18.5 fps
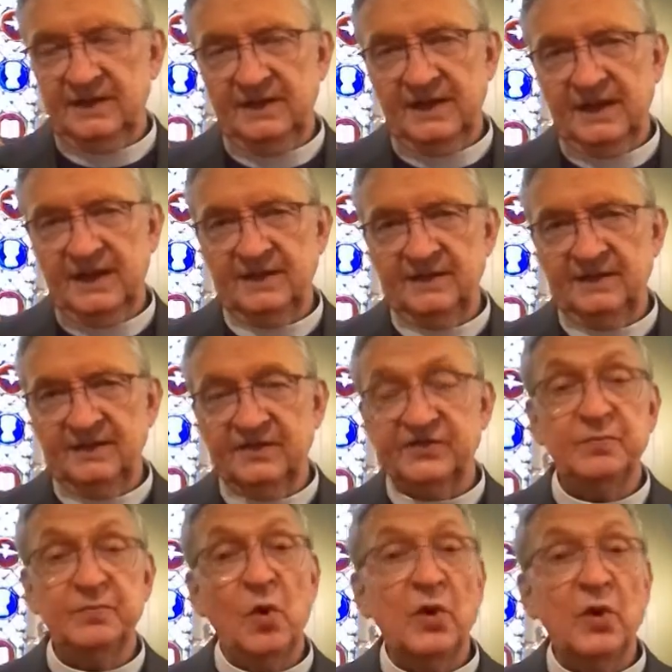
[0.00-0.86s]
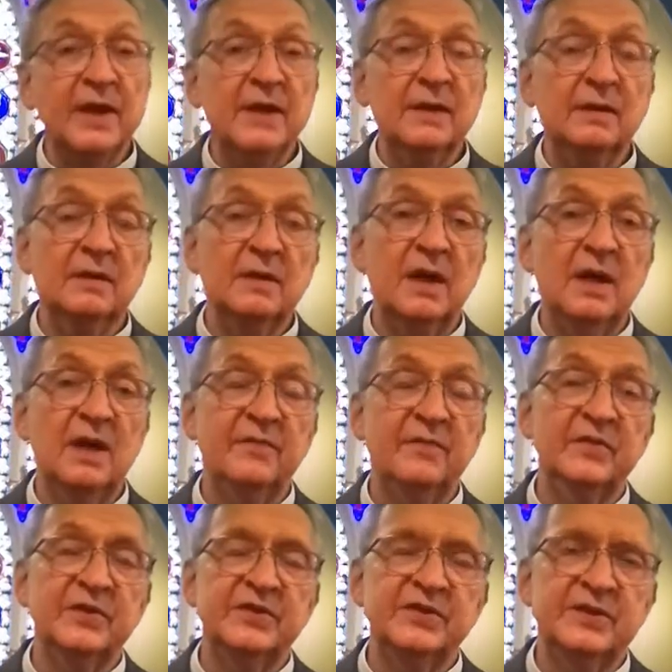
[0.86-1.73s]
And this morning, our
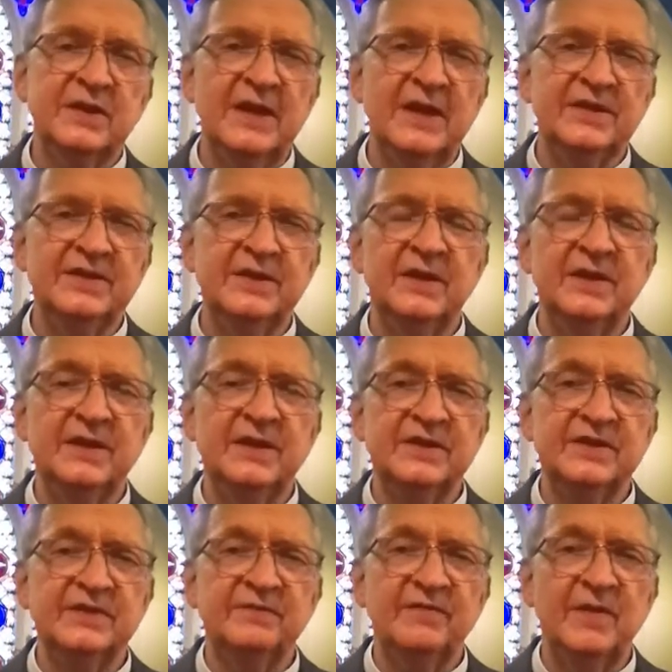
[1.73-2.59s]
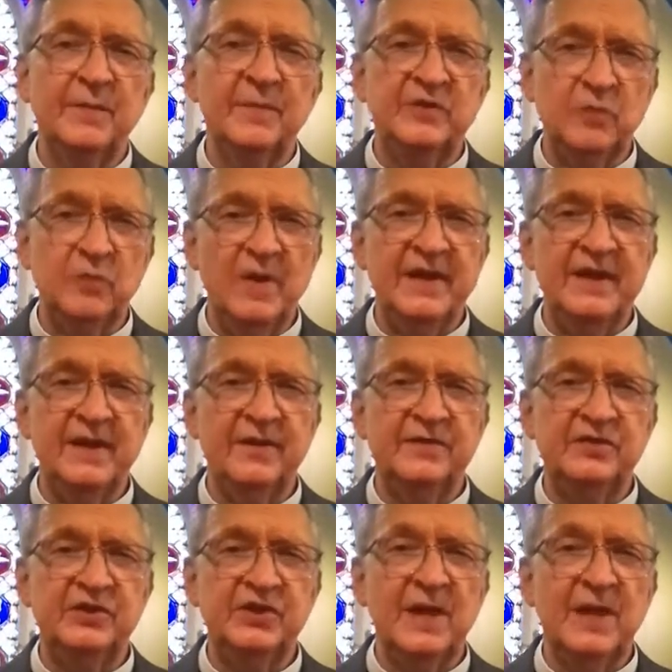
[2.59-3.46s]
first lesson is from the
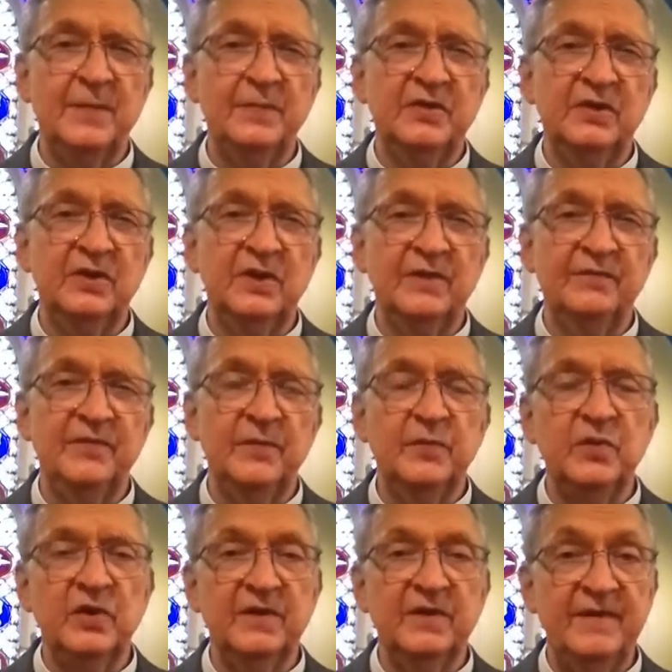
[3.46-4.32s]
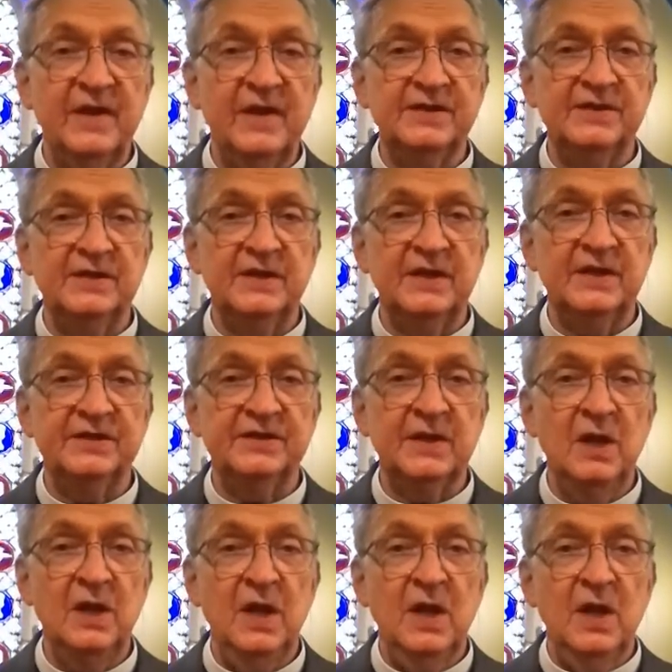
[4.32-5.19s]
20th chapter of the book of
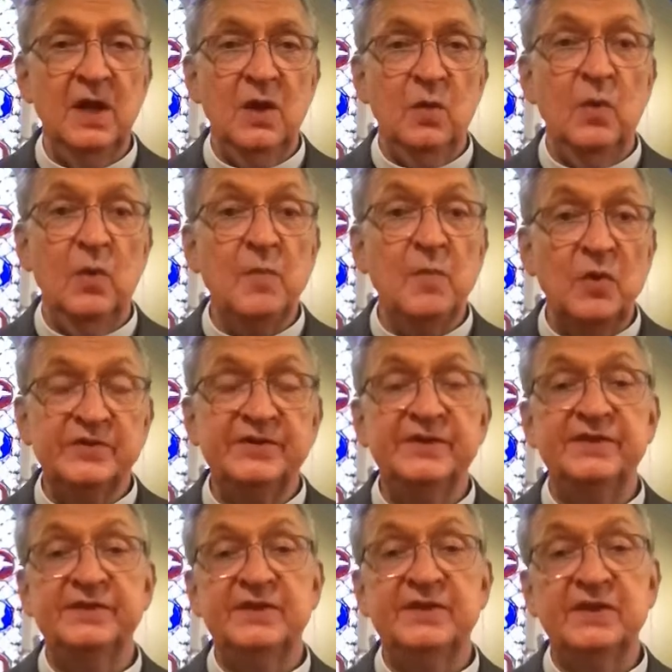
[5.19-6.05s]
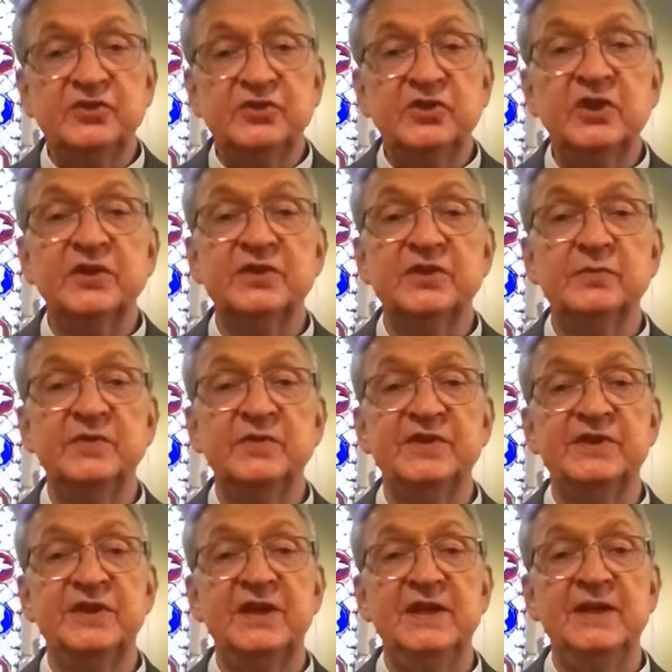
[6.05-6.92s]
Exodus, where Moses has just
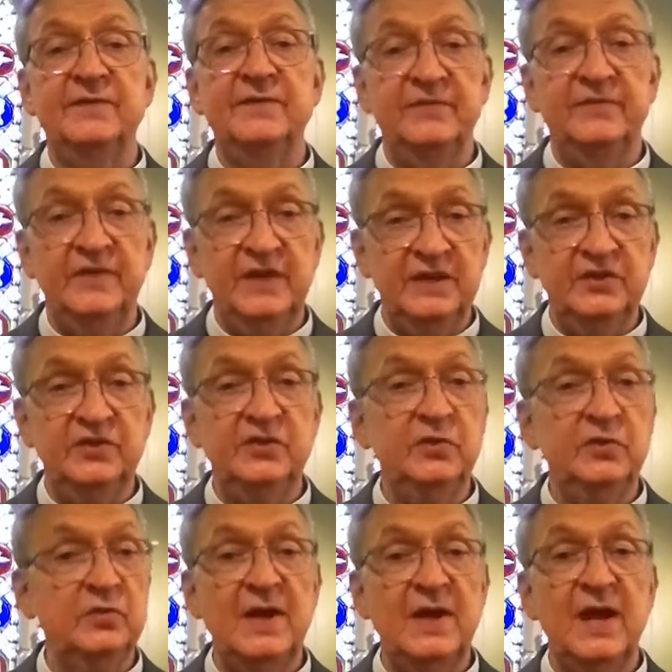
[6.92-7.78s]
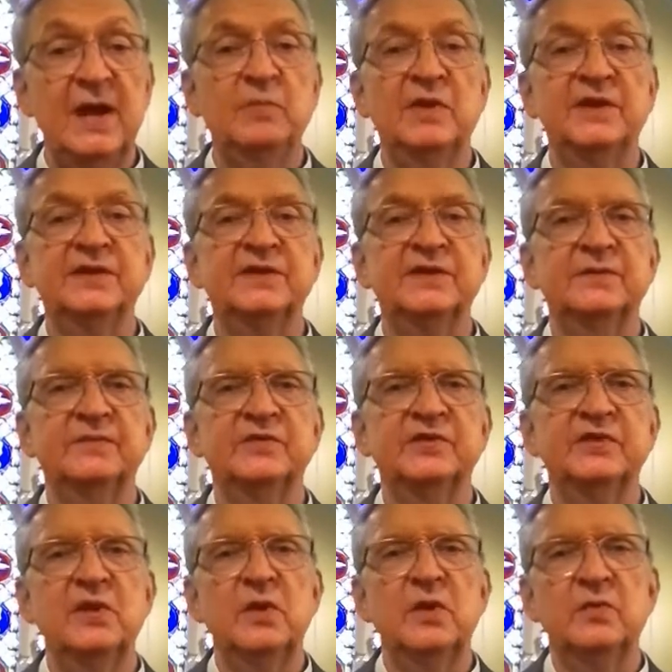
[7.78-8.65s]
received the 2 tablets of
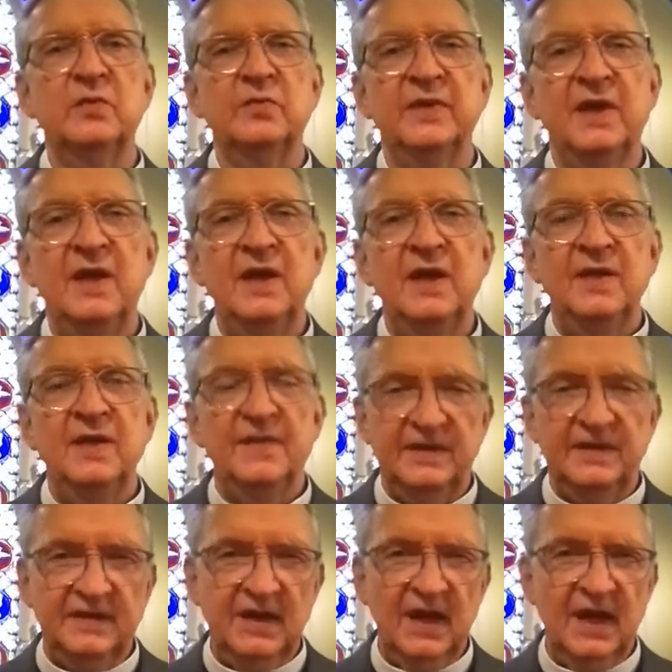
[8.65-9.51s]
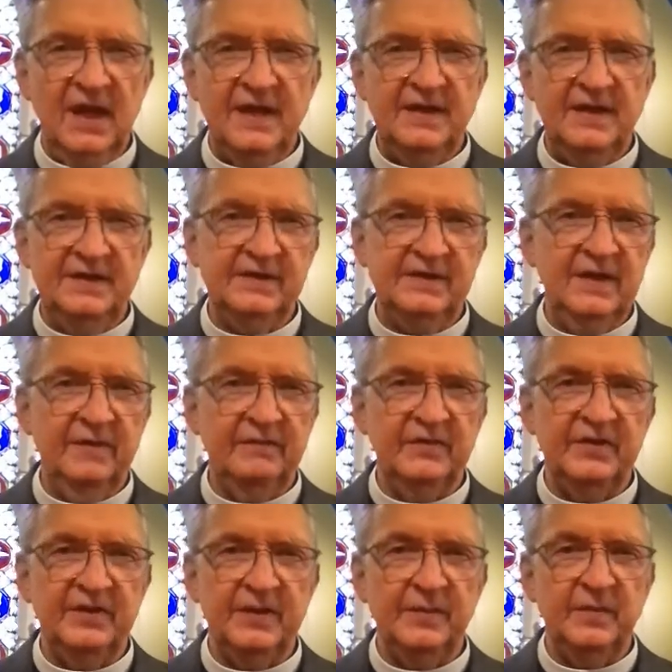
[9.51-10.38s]
stone that God has
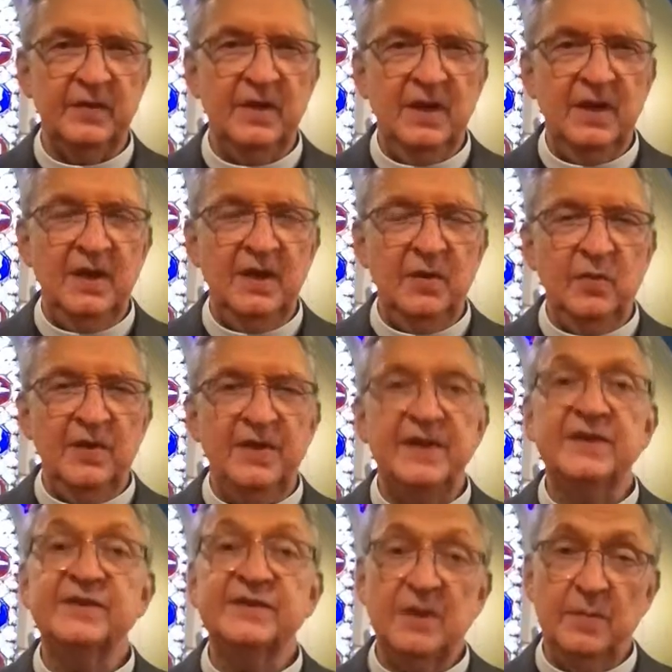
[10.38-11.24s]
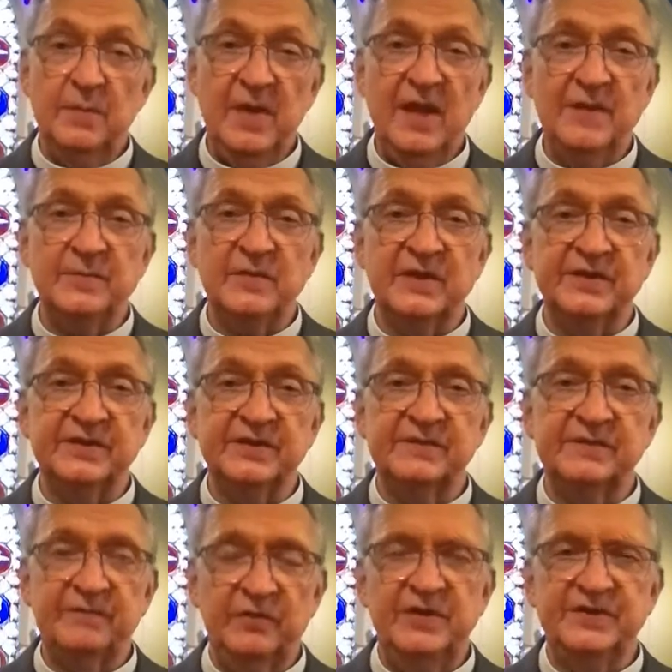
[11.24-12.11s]
given them with his
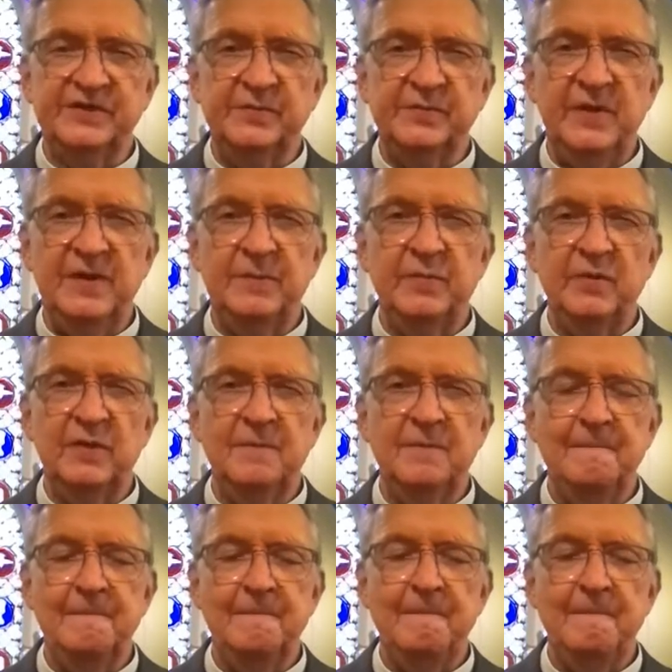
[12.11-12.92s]
commandments for his people.